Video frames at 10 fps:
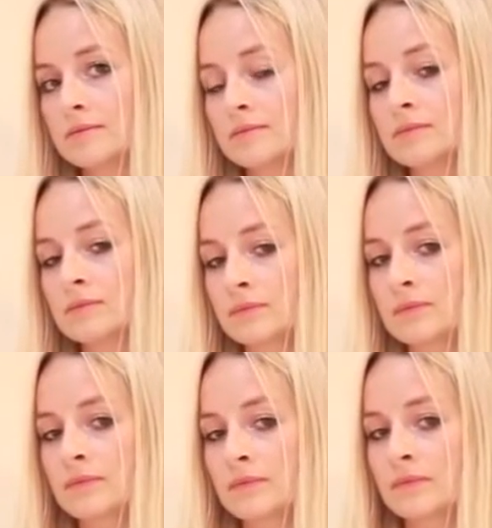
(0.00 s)

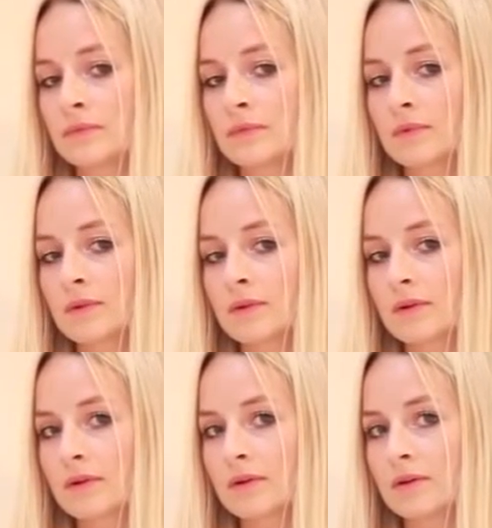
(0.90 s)

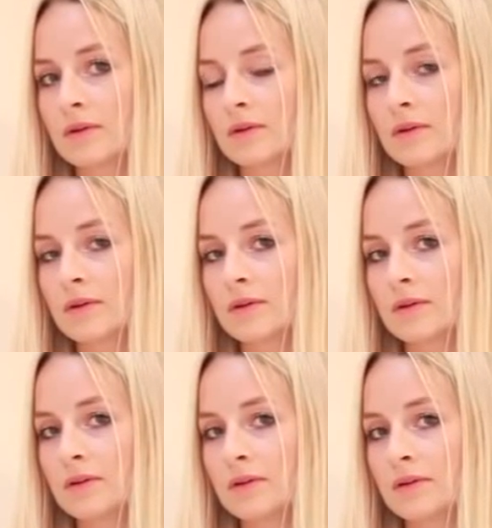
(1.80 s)

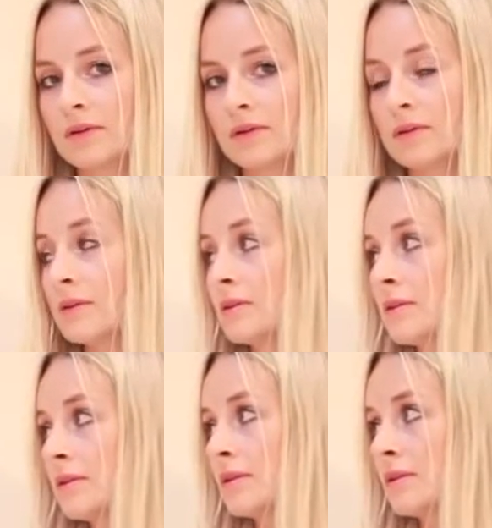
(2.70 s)

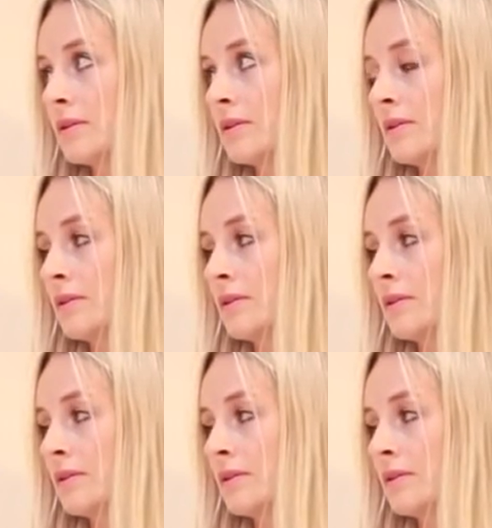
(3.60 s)
The person shown says nothing.